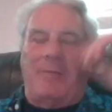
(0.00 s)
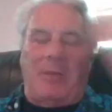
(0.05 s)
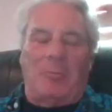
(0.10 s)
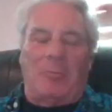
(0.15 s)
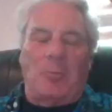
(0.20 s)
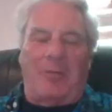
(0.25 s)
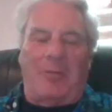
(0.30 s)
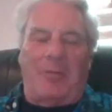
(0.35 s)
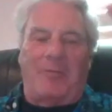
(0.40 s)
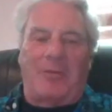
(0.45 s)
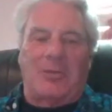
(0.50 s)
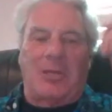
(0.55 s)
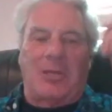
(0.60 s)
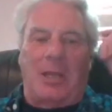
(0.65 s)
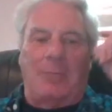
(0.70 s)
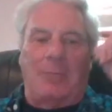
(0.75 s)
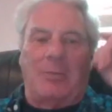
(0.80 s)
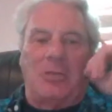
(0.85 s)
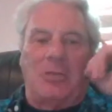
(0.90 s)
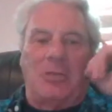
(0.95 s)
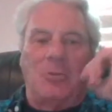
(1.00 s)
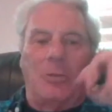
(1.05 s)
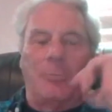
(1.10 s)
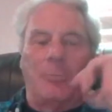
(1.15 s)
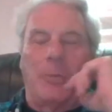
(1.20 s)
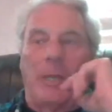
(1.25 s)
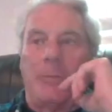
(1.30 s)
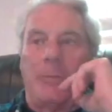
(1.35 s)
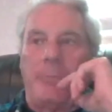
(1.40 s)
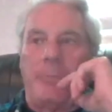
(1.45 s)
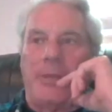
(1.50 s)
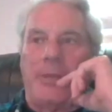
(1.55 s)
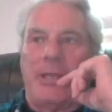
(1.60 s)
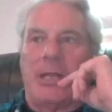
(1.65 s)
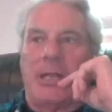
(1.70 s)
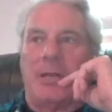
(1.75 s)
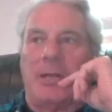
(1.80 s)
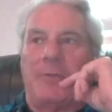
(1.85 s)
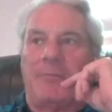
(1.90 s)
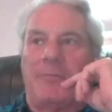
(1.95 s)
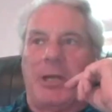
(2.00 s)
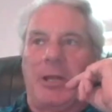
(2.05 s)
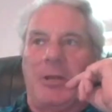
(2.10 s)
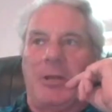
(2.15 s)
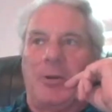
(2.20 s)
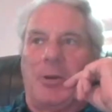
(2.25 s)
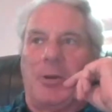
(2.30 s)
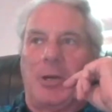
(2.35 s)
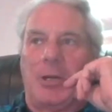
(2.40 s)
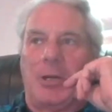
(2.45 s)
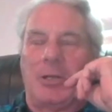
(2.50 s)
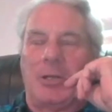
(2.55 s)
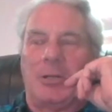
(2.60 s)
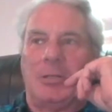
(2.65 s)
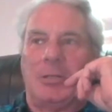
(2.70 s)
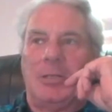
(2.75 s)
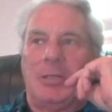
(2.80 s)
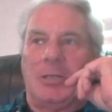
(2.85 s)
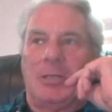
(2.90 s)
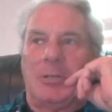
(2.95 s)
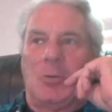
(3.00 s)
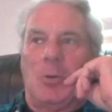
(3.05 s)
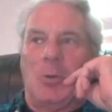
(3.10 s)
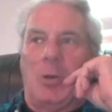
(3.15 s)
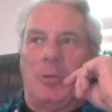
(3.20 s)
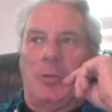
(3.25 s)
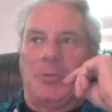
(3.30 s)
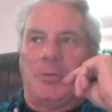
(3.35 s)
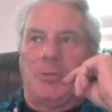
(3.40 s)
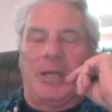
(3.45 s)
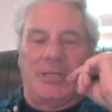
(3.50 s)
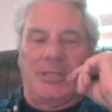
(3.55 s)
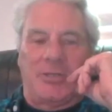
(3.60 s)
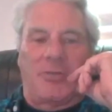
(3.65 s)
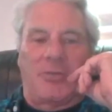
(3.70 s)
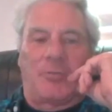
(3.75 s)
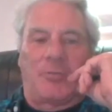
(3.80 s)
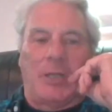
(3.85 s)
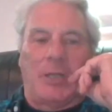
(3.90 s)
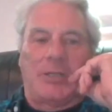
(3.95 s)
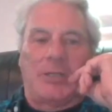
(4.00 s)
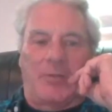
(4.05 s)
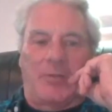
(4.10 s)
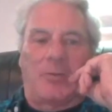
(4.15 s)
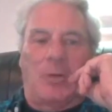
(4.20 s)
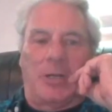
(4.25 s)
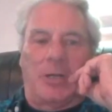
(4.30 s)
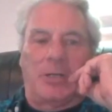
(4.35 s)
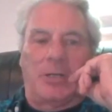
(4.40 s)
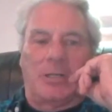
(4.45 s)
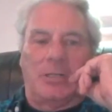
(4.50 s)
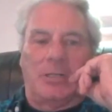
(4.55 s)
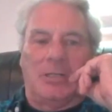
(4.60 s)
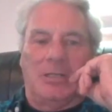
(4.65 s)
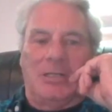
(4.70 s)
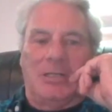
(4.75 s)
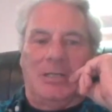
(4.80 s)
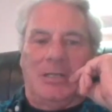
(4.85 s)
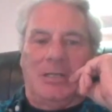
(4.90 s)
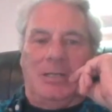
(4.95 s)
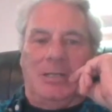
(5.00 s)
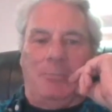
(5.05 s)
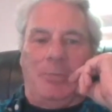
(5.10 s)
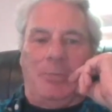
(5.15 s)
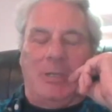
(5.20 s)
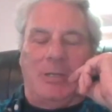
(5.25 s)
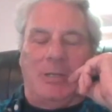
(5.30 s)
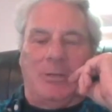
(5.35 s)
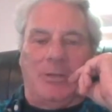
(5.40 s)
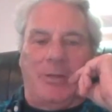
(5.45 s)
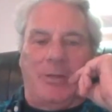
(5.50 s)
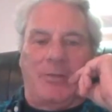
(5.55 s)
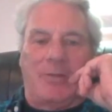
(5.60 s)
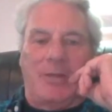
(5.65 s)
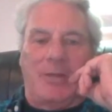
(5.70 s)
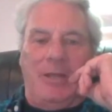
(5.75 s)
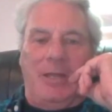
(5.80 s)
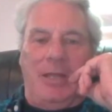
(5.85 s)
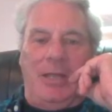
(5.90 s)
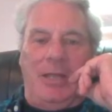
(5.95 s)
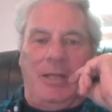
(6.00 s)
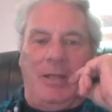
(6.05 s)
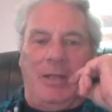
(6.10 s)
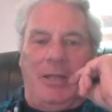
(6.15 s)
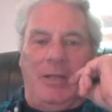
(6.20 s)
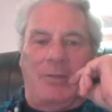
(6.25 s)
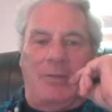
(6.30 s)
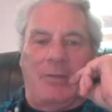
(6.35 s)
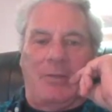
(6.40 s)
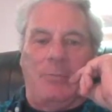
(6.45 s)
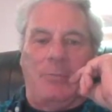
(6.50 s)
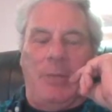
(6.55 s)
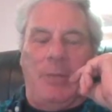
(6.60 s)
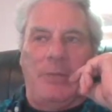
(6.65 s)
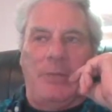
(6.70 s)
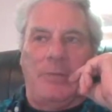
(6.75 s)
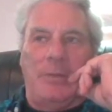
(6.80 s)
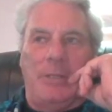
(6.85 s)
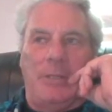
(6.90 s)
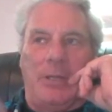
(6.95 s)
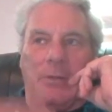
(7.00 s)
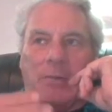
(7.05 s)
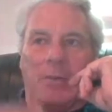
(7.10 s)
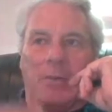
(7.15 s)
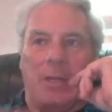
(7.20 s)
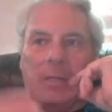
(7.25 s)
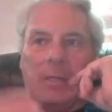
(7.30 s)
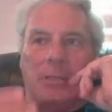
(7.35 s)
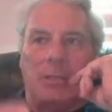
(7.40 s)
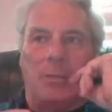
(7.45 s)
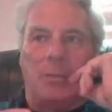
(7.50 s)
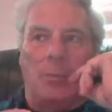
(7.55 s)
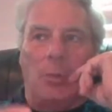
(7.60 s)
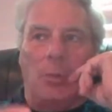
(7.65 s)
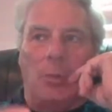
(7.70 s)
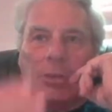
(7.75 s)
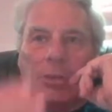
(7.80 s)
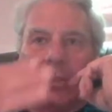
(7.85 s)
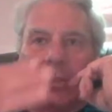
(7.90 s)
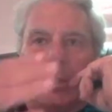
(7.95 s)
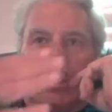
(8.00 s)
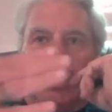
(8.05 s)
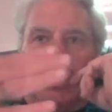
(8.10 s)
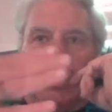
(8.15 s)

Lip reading: I won't have the time to do it, but I've been thinking of writing an article called "Did I Just Write This Article?" Because it's amazing the extent to which